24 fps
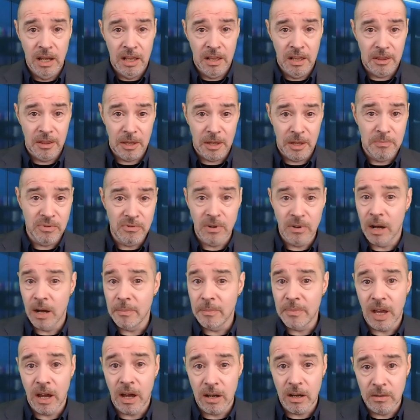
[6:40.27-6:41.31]
they brought up
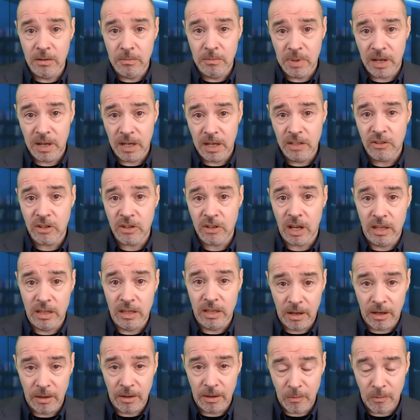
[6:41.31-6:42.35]
the homepage, and
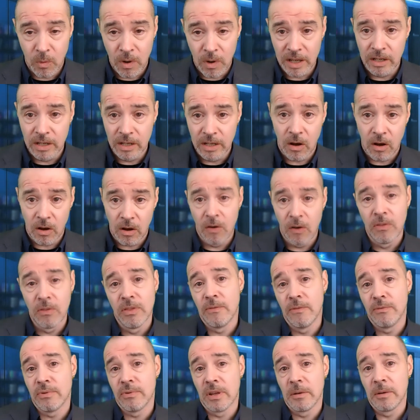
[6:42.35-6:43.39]
the one on the
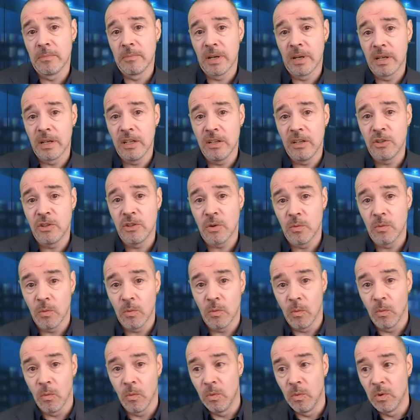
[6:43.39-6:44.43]
front page
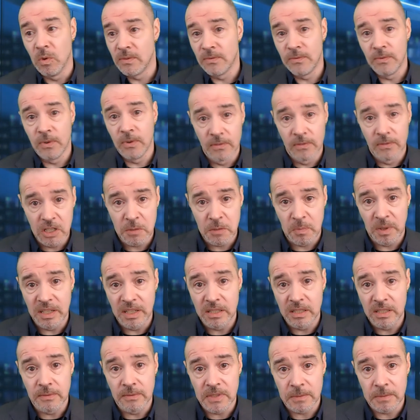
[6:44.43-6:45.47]
was full of
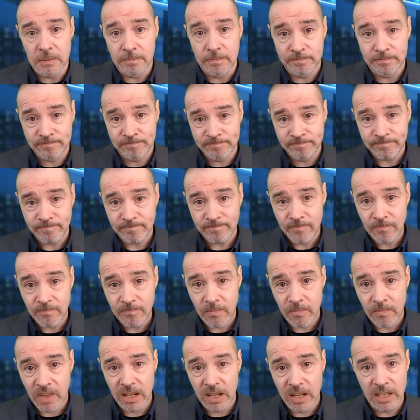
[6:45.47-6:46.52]
expletives.
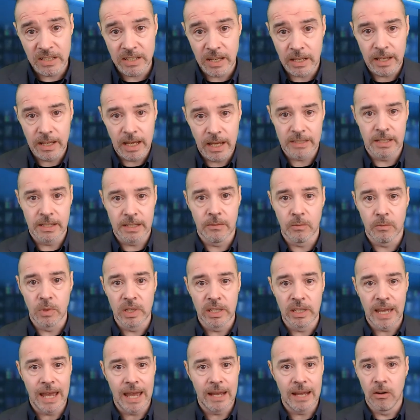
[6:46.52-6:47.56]
And I said, that's it, we
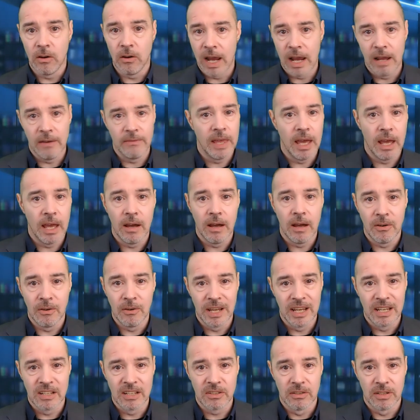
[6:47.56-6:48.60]
cannot have that on
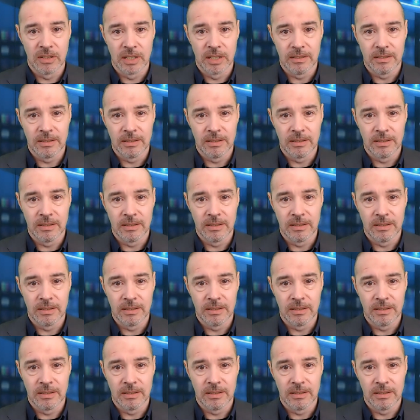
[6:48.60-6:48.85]
our site.